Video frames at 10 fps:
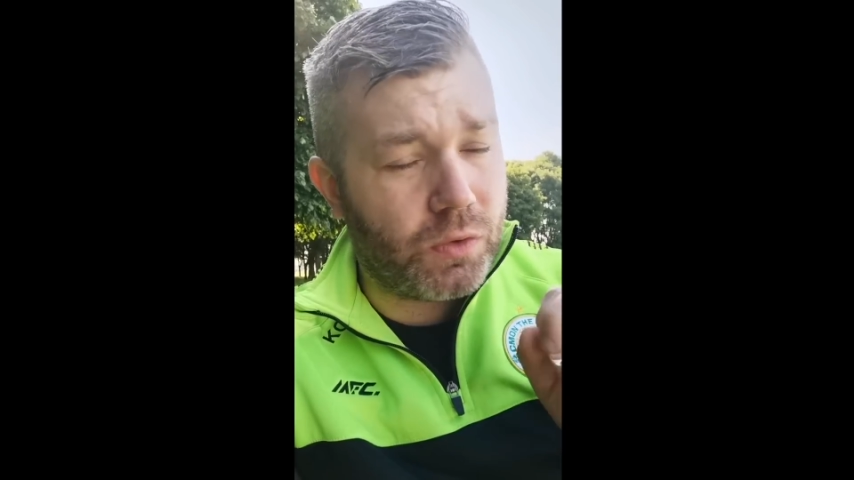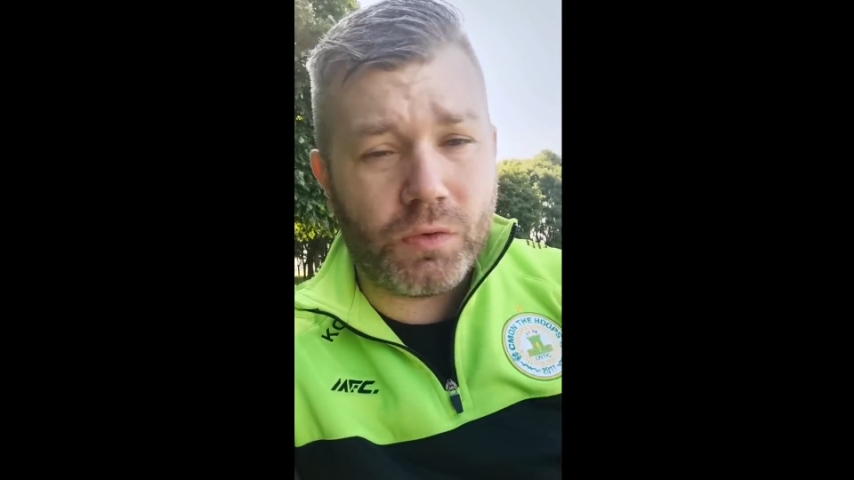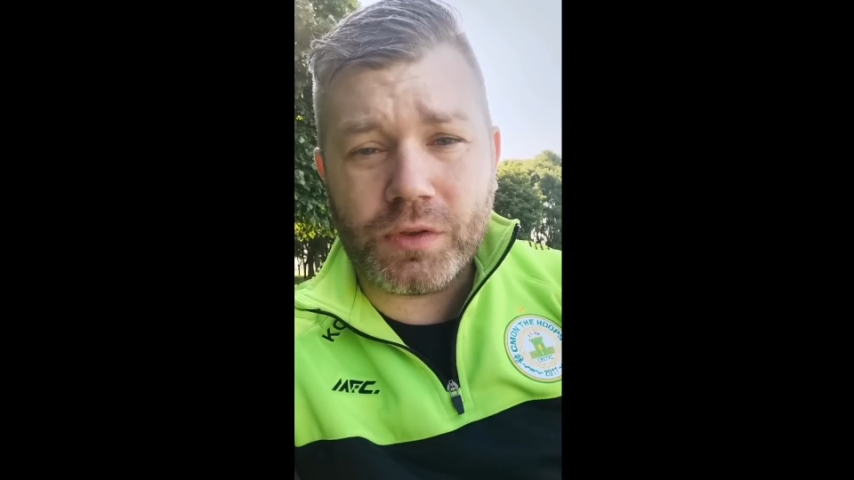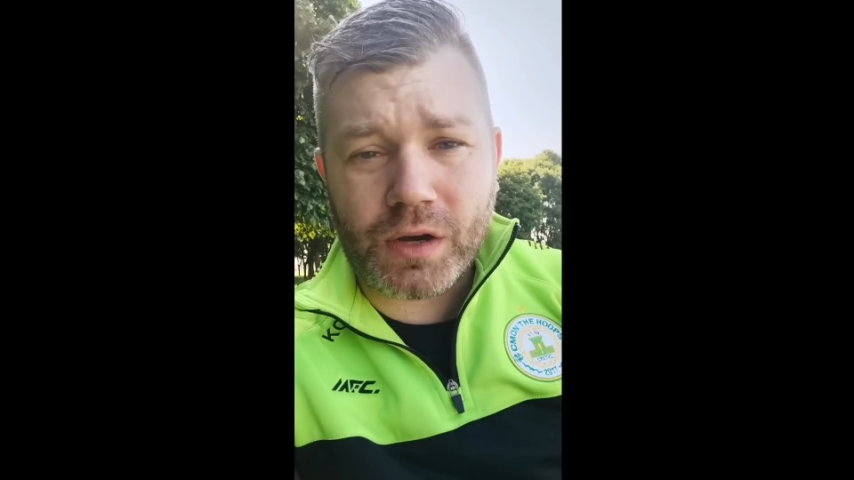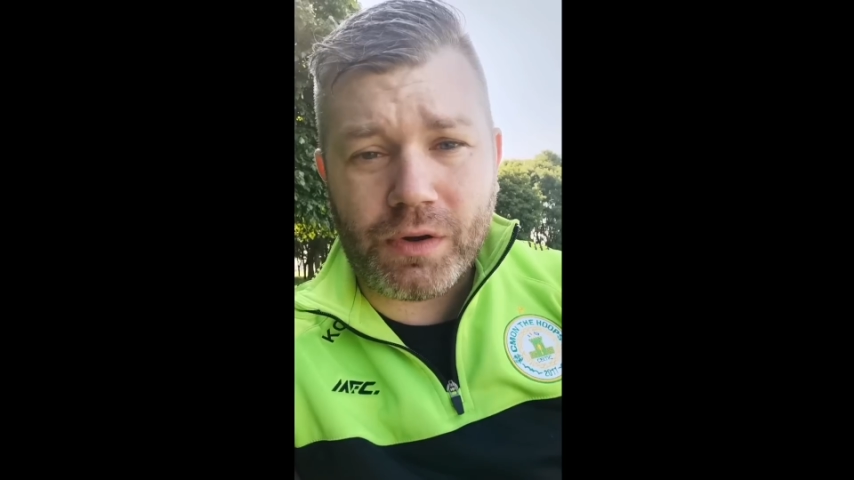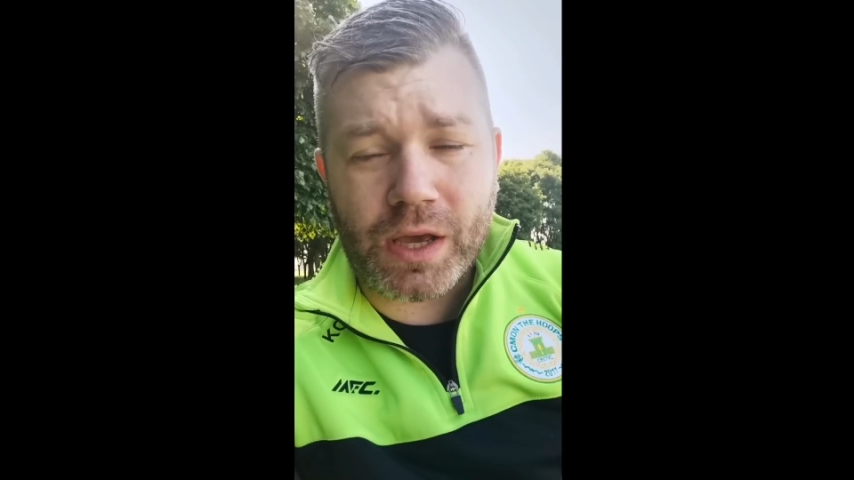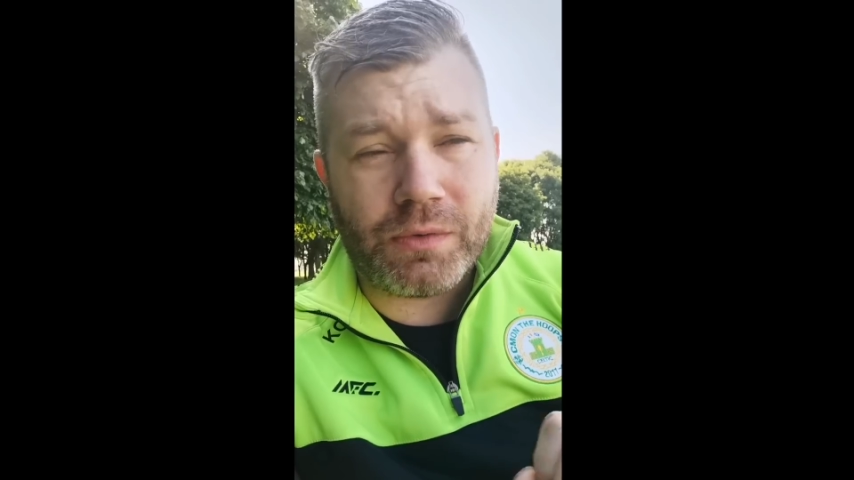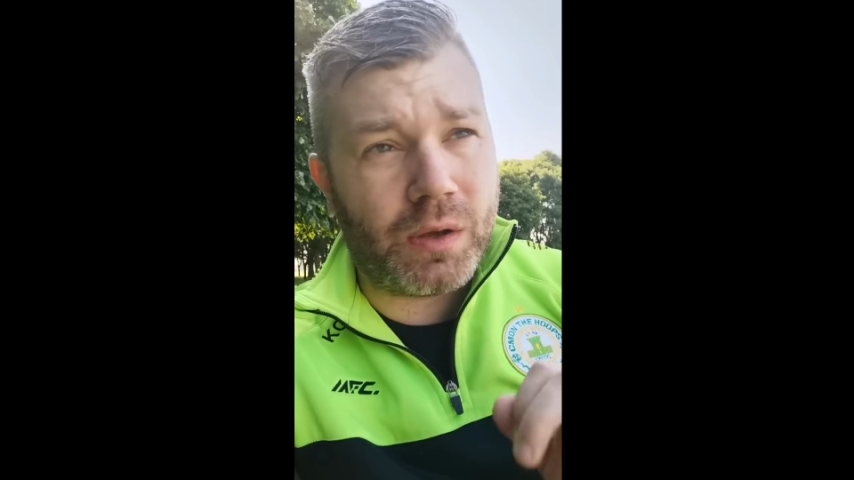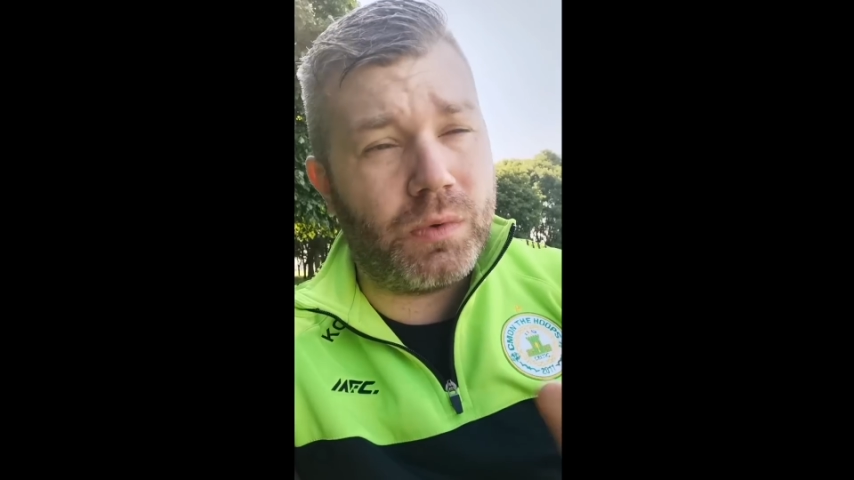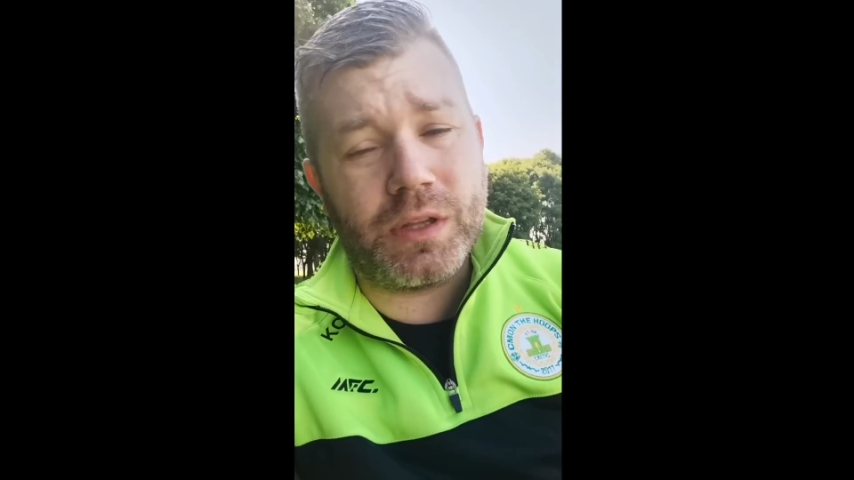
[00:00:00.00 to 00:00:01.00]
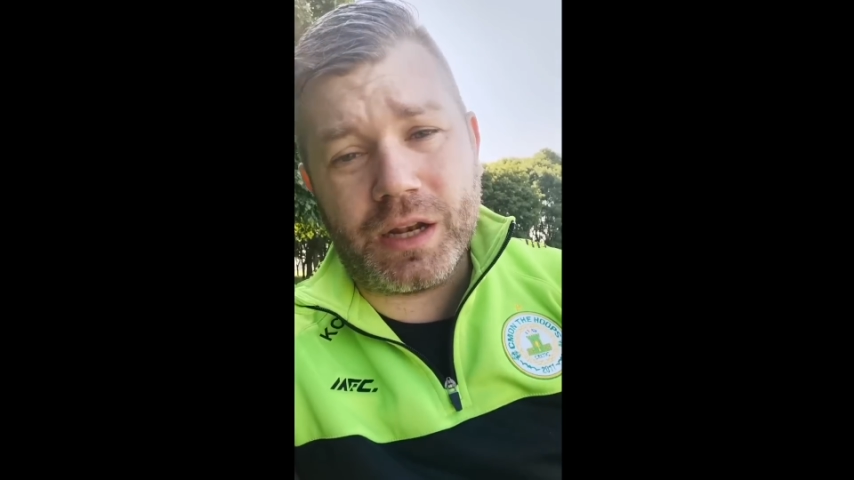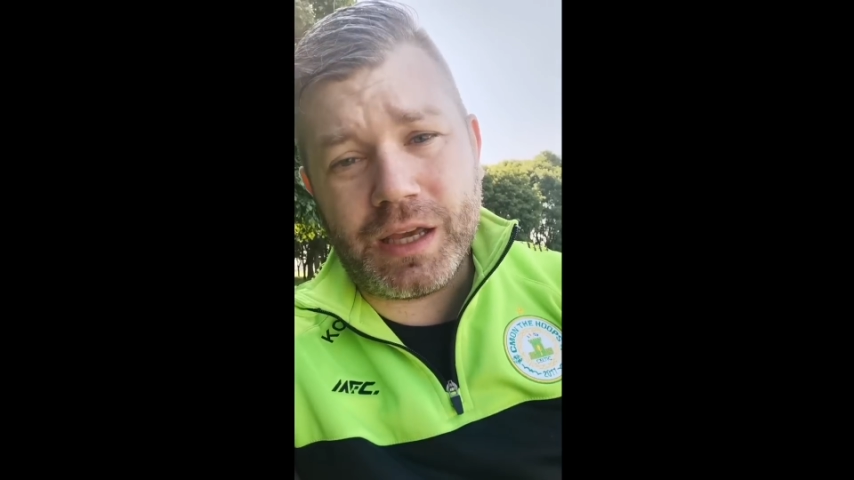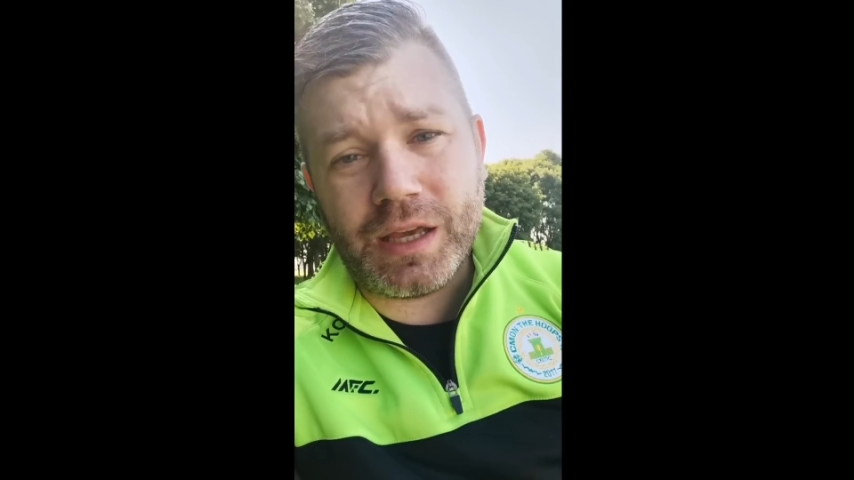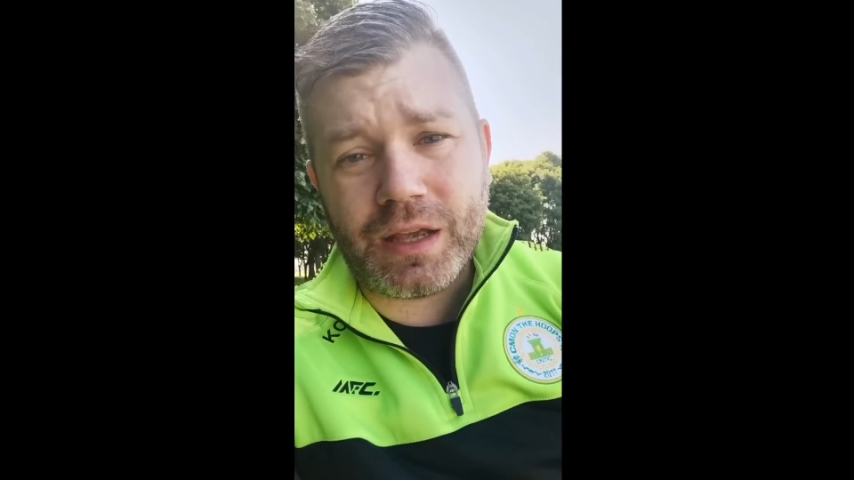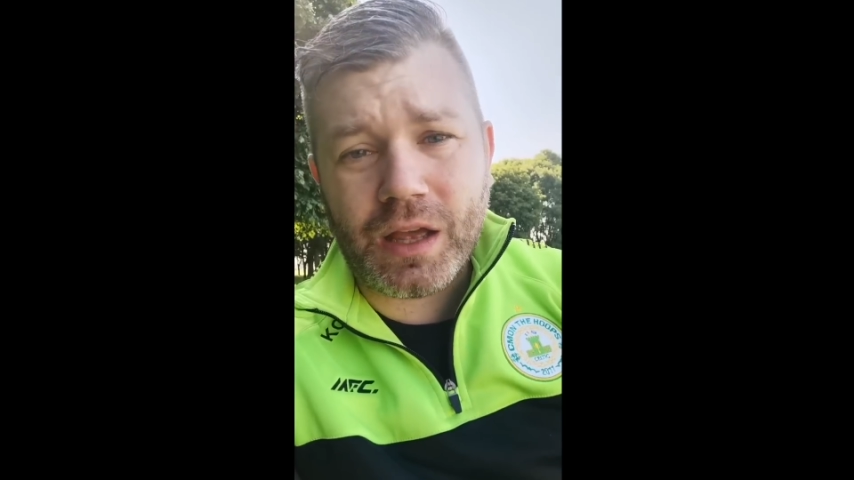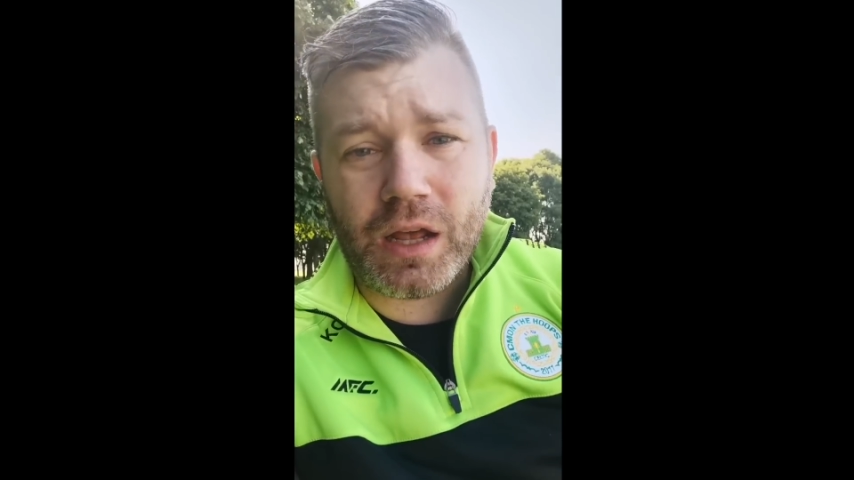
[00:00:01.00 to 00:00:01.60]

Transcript: turned it around and won the league.